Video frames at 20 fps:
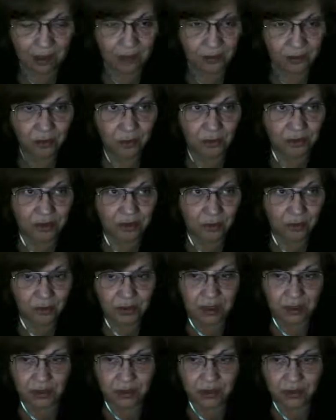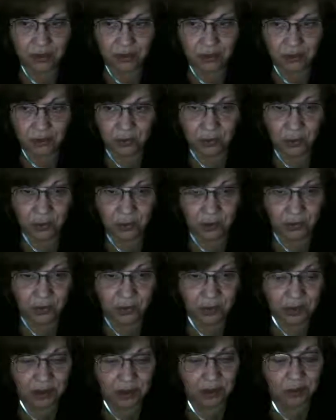There's something to do with
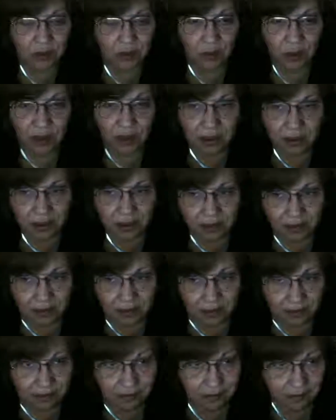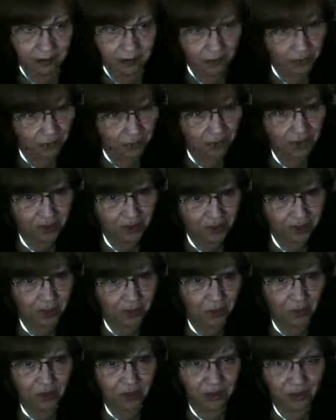a school bus. I know it's going to
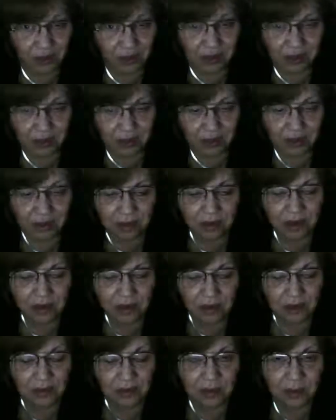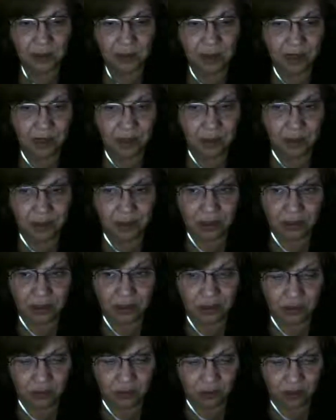sound weird, guys. Something about a
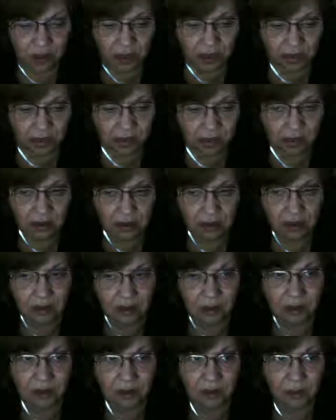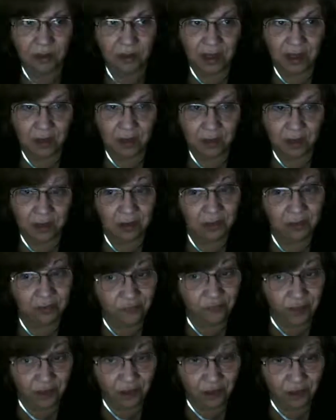school bus, something about a
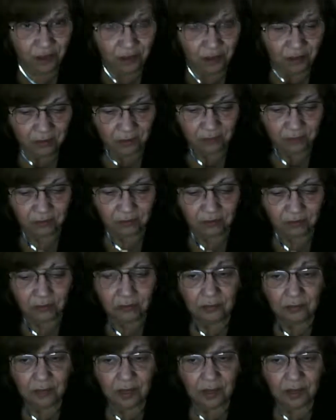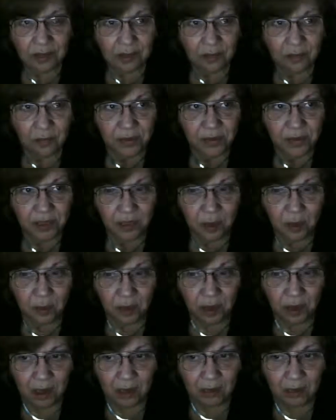fire, something
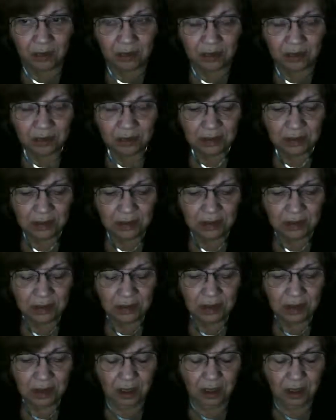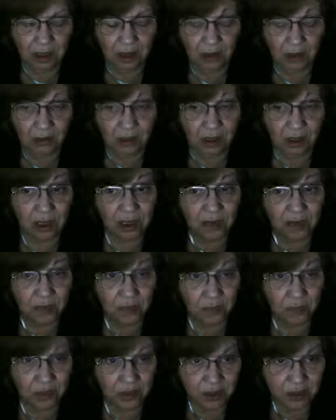about law
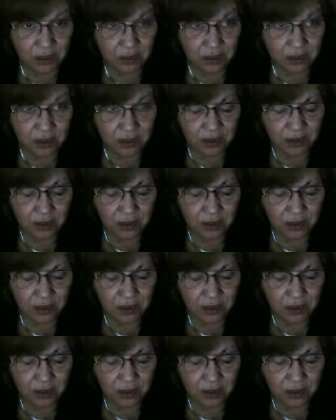enforcement,